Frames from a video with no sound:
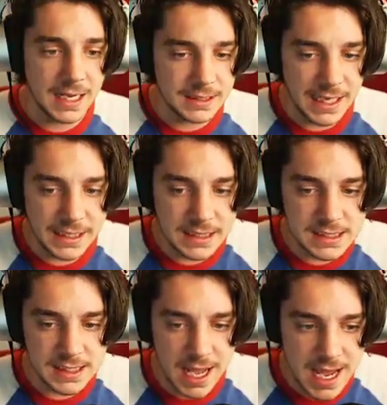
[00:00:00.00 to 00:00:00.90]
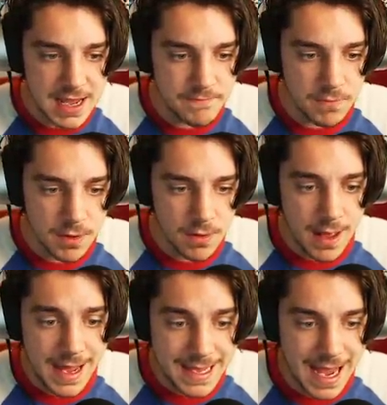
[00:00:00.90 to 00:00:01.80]
I like this game.
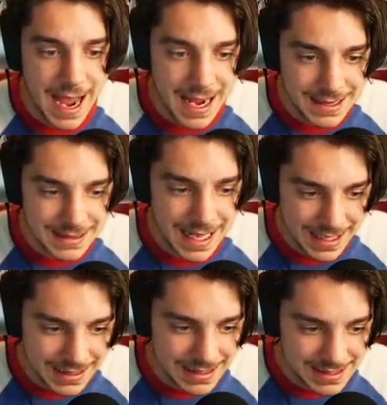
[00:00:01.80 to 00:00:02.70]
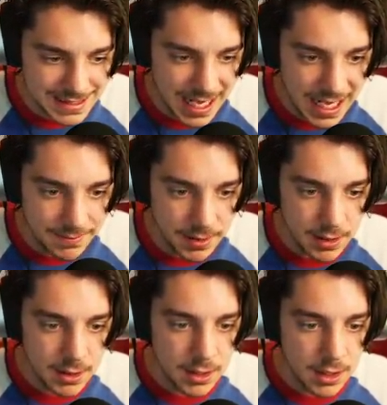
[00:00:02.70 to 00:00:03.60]
Hey, I like this game.
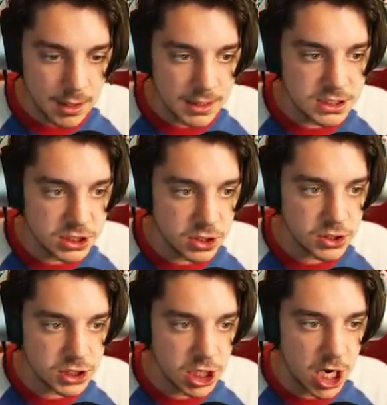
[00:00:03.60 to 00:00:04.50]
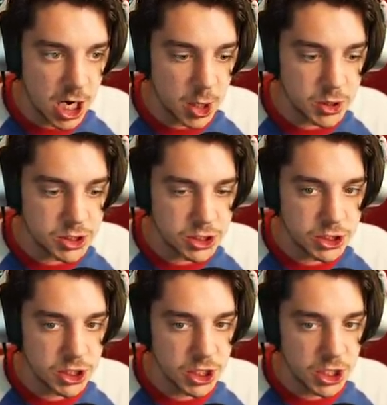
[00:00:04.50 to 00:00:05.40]
Let's search the house.
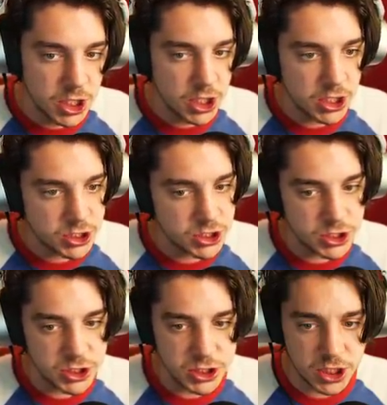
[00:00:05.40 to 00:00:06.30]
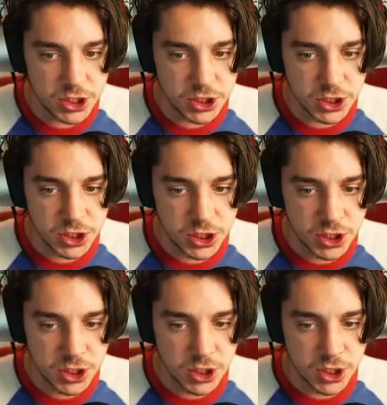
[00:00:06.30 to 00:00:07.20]
Let's search this.
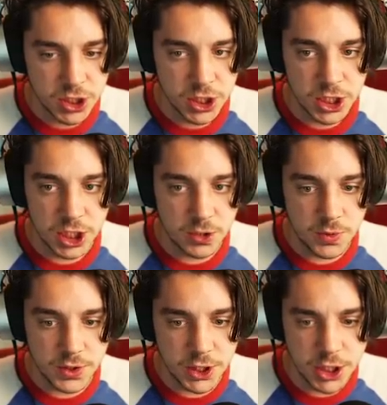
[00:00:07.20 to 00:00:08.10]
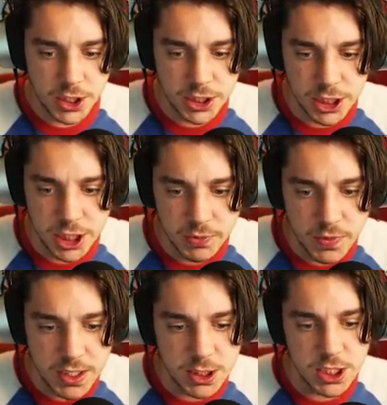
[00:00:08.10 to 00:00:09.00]
And then we'll do that right